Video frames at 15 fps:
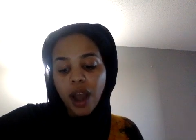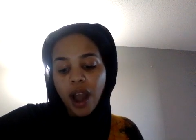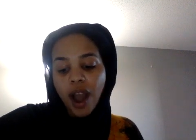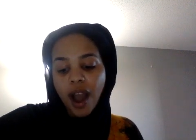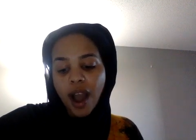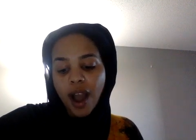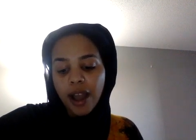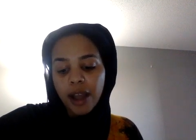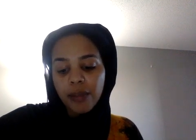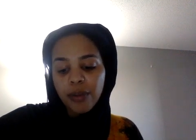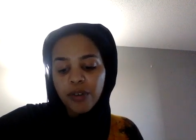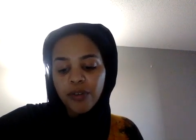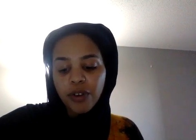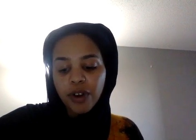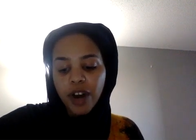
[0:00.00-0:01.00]
I
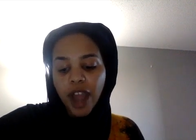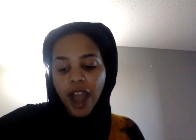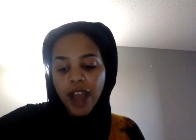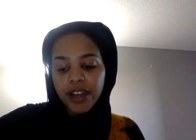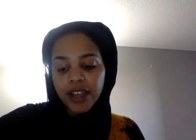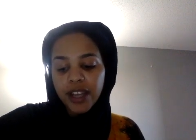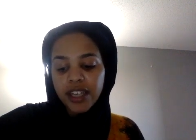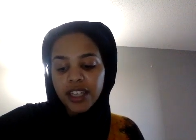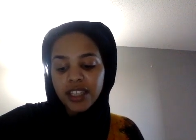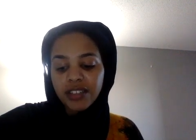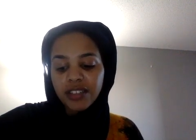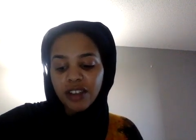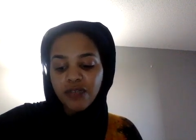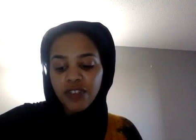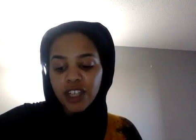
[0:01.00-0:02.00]
before adding any
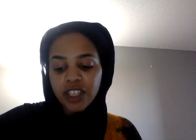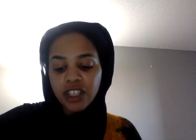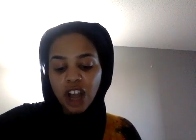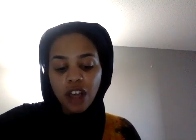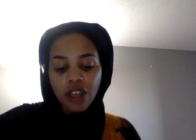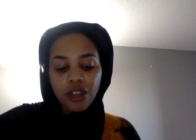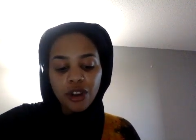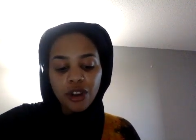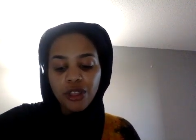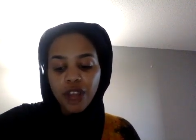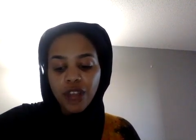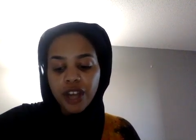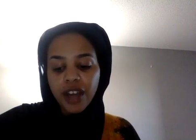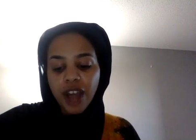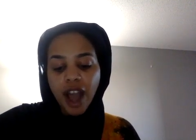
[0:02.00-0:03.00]
suffix other
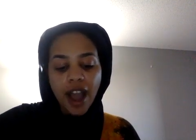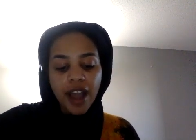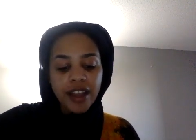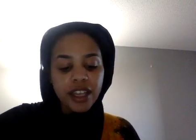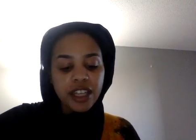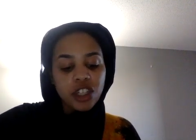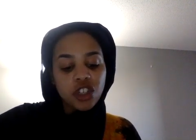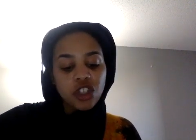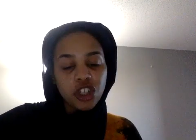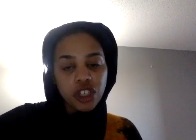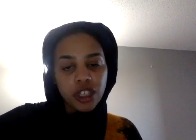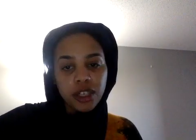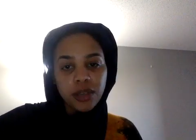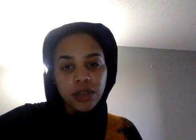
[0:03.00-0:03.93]
than ing.